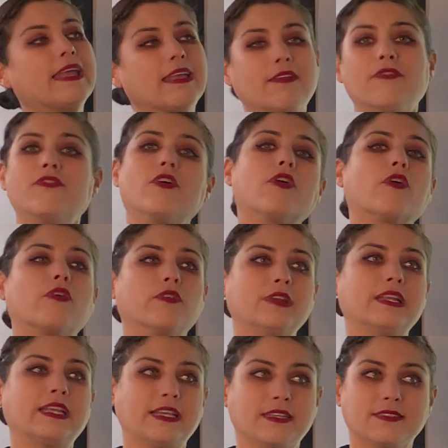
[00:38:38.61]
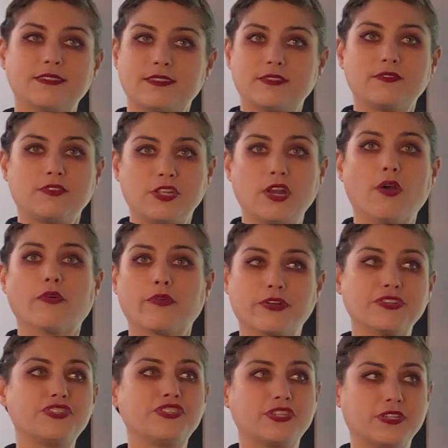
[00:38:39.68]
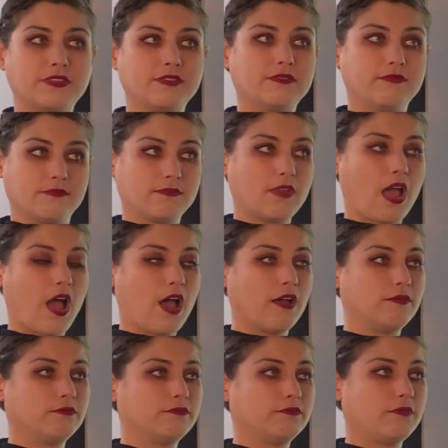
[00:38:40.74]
in the earliest, you know, Christian uh,